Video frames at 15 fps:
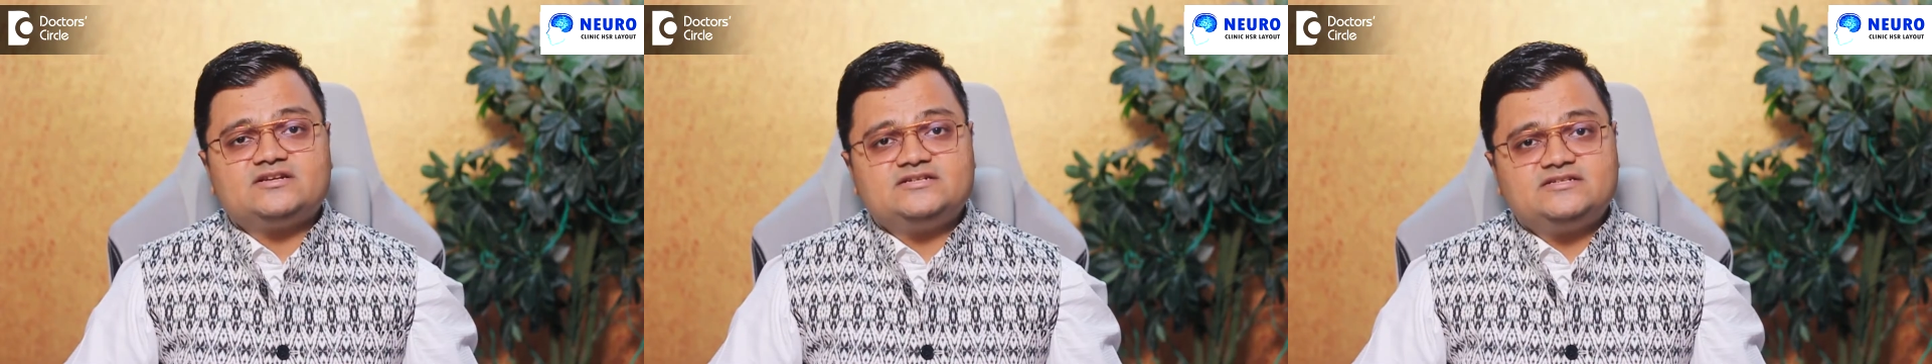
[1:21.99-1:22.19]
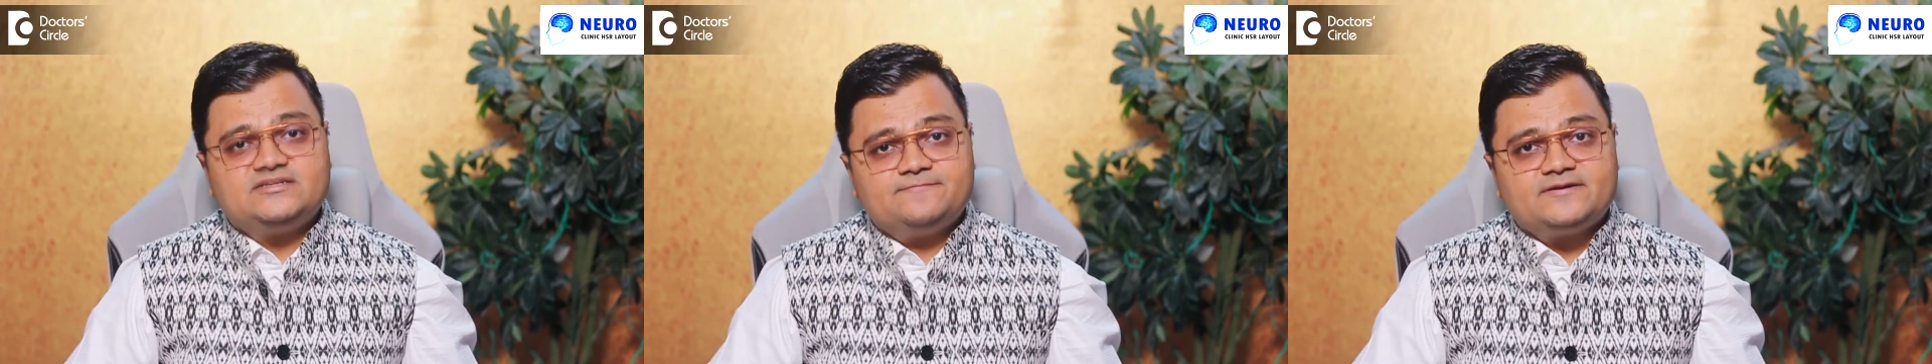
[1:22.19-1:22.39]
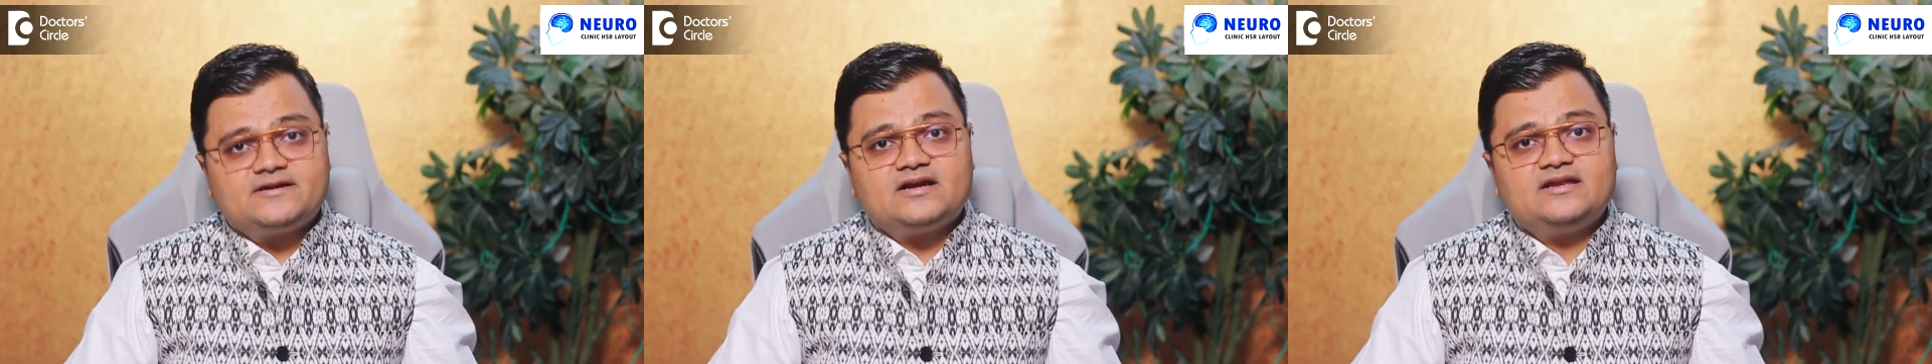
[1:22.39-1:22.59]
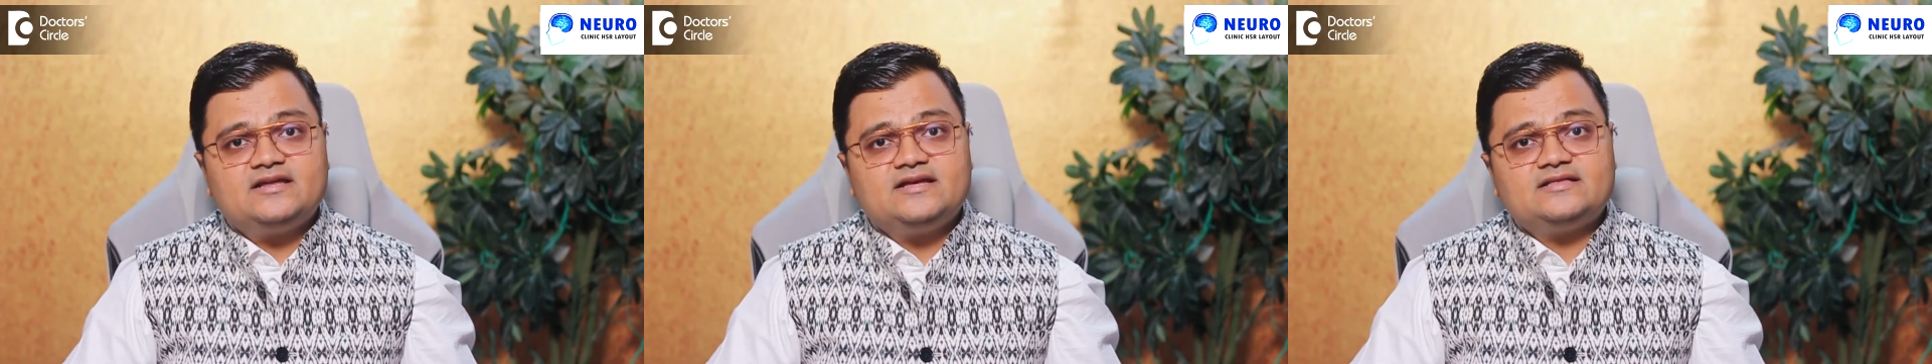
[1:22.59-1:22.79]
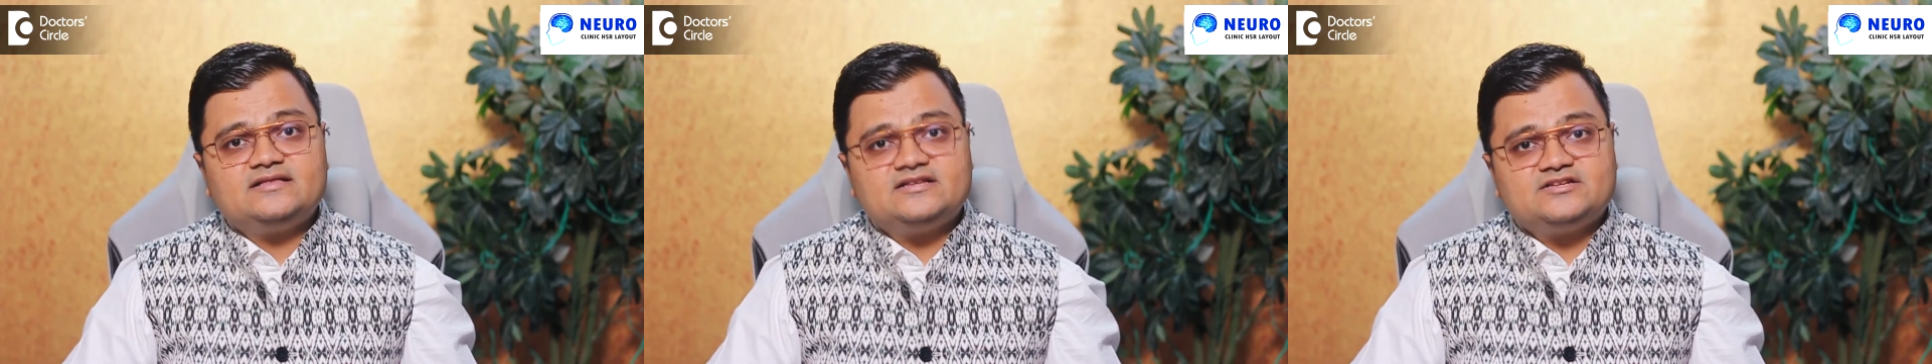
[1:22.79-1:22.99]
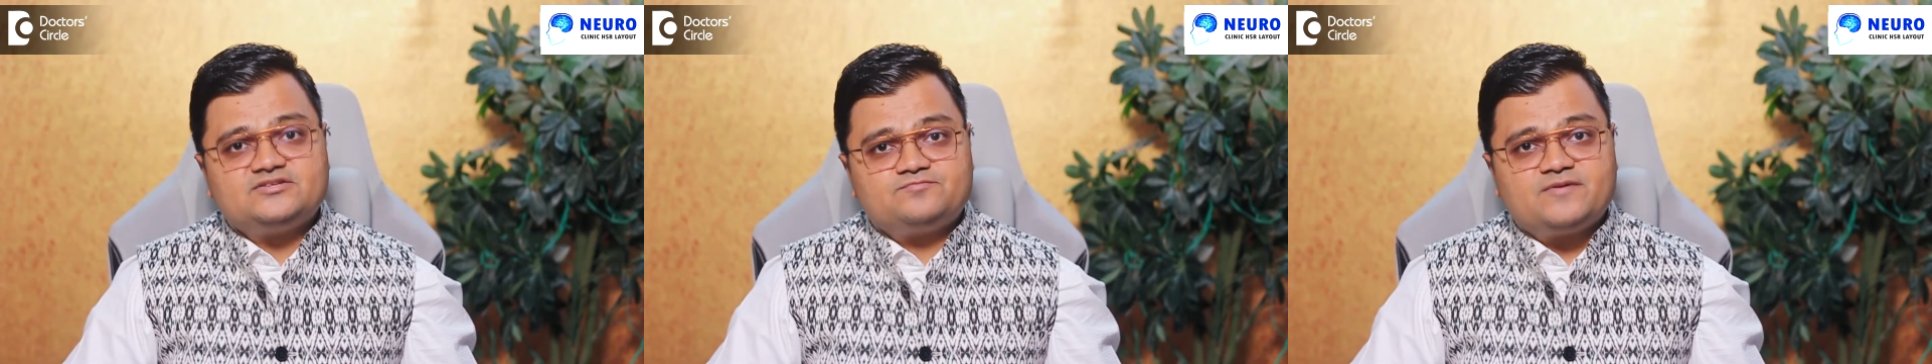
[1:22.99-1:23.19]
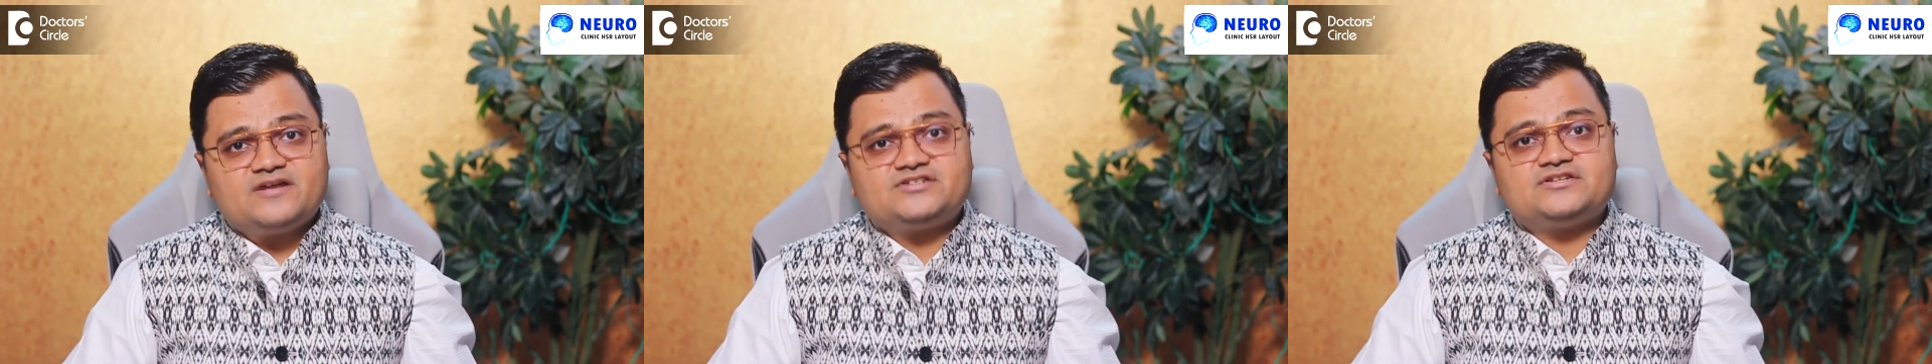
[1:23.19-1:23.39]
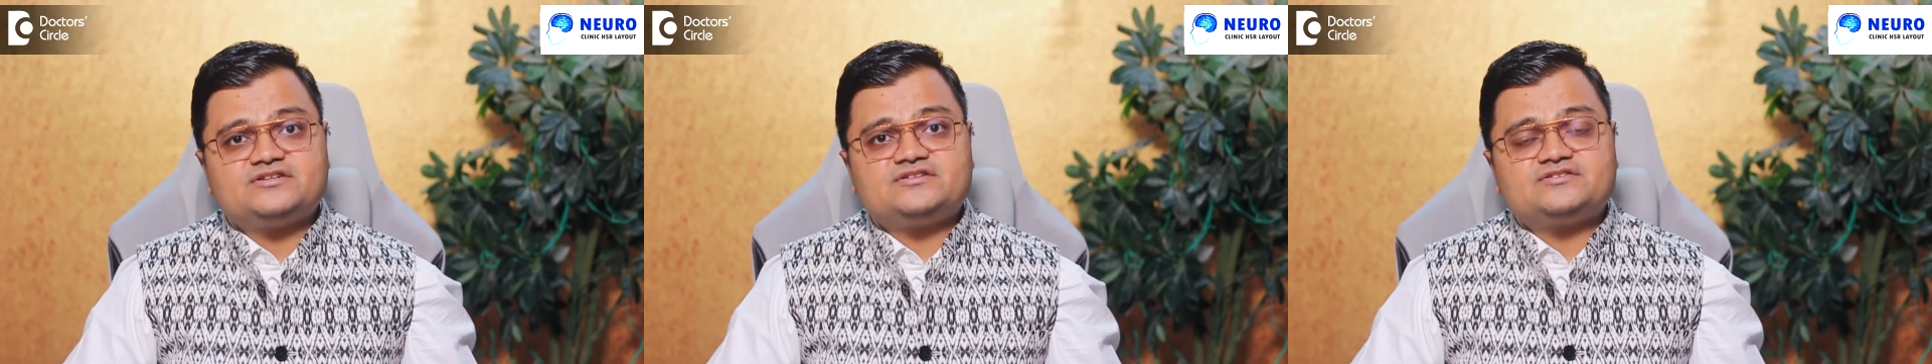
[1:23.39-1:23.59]
and typically these
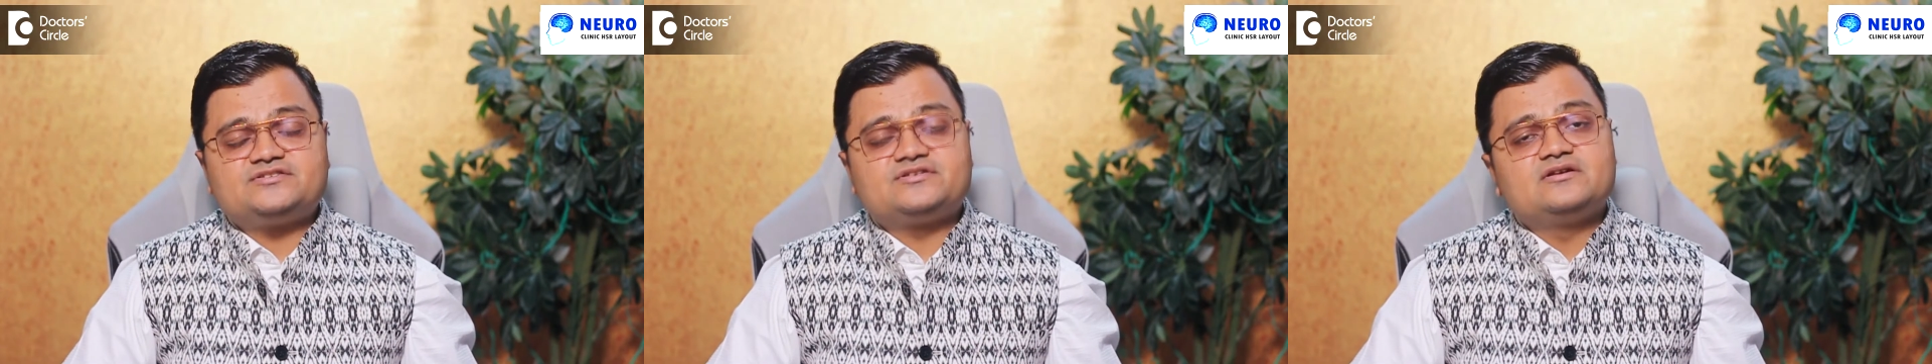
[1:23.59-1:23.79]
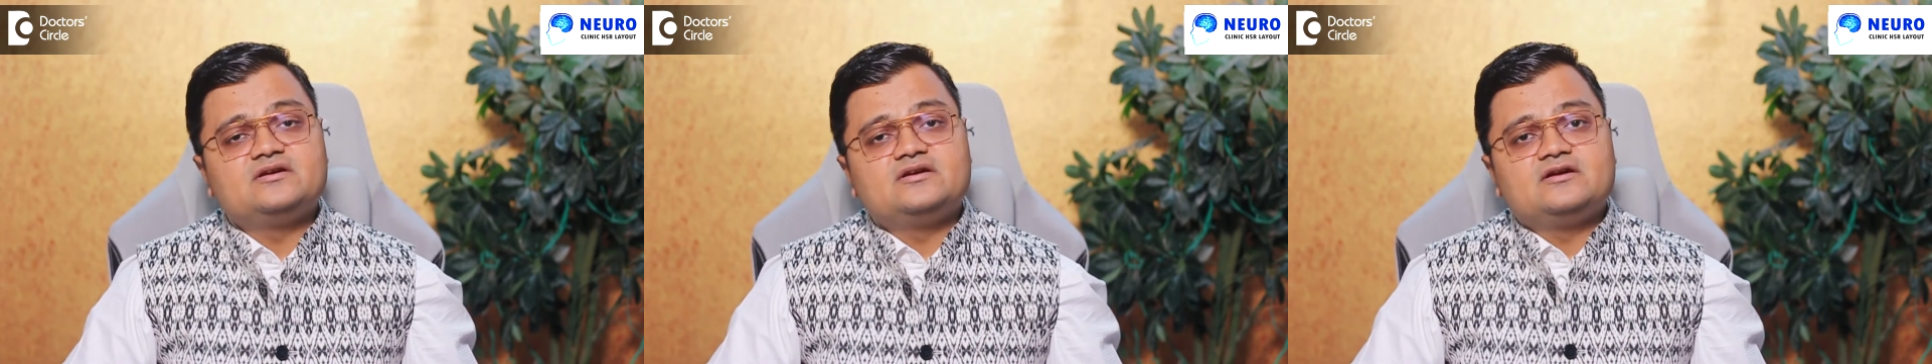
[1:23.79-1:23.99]
patients